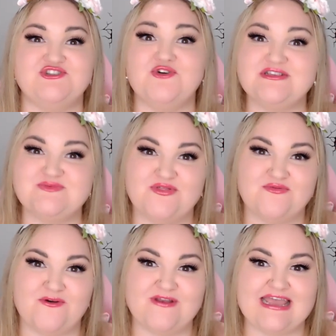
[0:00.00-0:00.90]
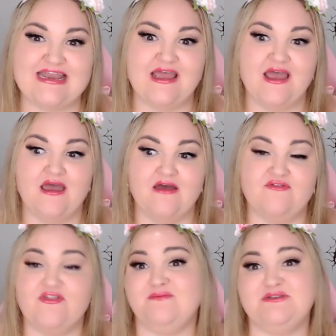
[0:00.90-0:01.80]
jokes were thrown in
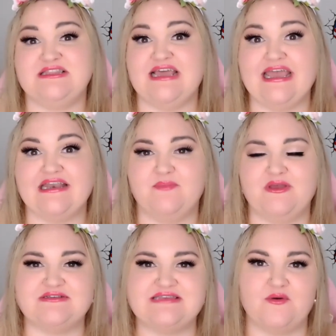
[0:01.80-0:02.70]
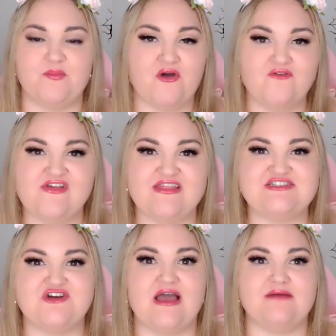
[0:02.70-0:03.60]
for them to land because they were perfectly
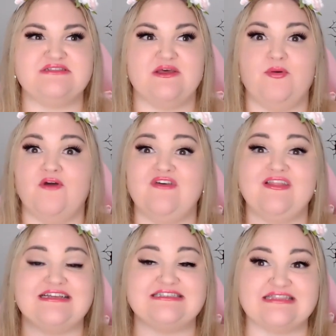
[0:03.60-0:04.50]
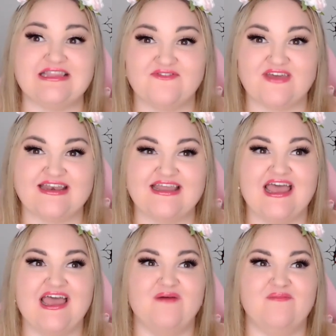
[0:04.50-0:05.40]
timed, they were perfectly delivered,
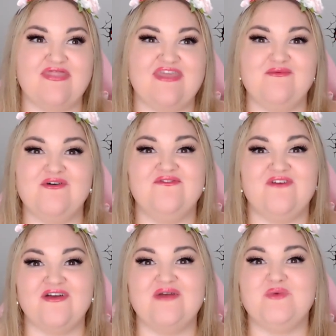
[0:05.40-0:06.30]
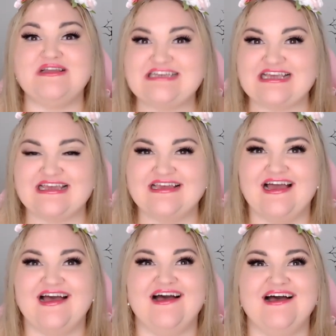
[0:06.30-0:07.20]
but they were very witty.
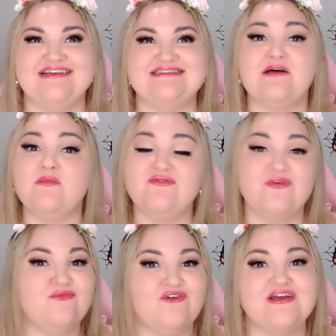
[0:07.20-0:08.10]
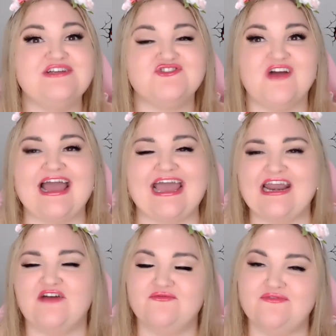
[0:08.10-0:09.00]
Some of them very dry,
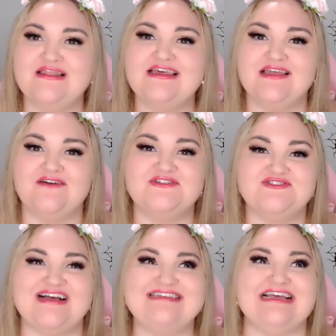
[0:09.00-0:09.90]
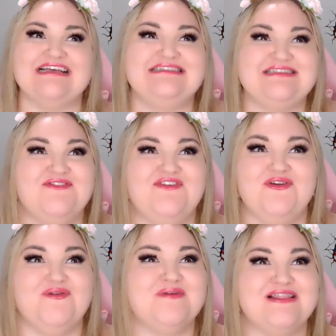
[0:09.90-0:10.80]
and I really love a dry sense of
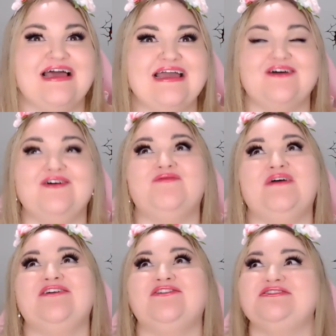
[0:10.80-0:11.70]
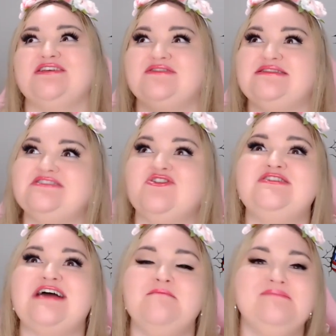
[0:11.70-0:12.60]
humor. Like, oh my gosh, that was so
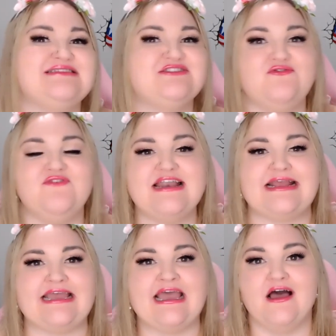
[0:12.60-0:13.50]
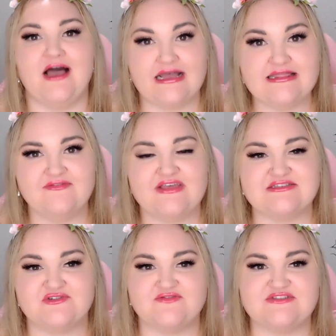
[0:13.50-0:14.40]
dumb, but so funny. I love that
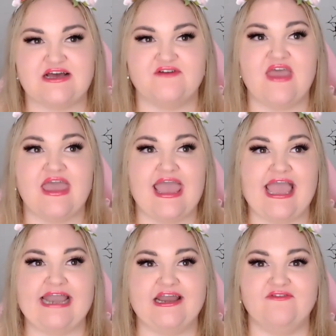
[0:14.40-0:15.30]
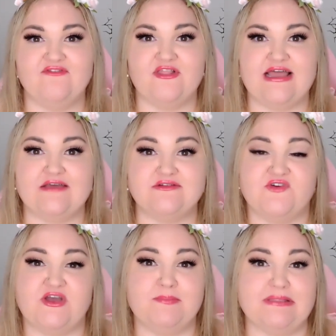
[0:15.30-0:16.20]
sort of stuff. And I felt like it was
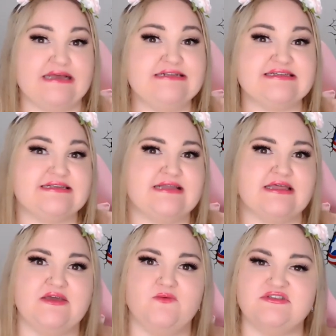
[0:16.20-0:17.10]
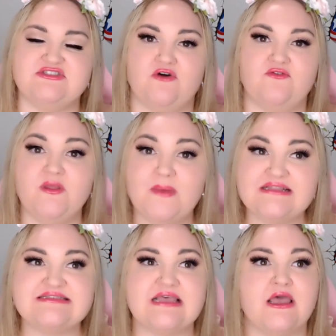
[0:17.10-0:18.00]
very blunt. Nothing was off
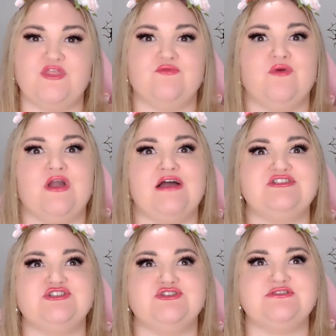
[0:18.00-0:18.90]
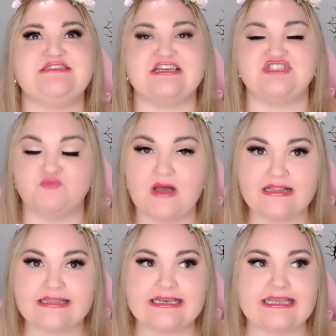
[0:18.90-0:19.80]
limits with regard to
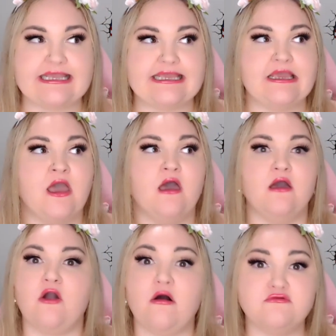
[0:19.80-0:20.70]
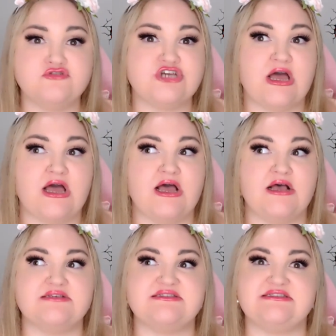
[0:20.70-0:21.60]
sexuality,
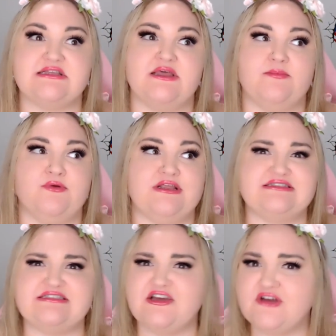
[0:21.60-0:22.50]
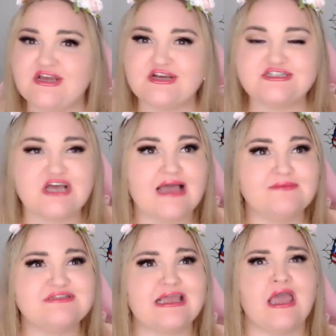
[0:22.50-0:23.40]
culture, celebrity
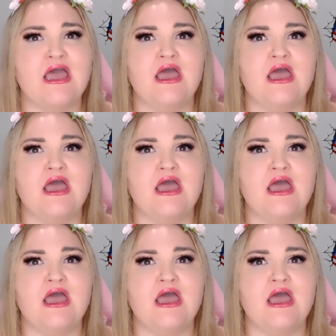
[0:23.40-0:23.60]
stereotypes. Like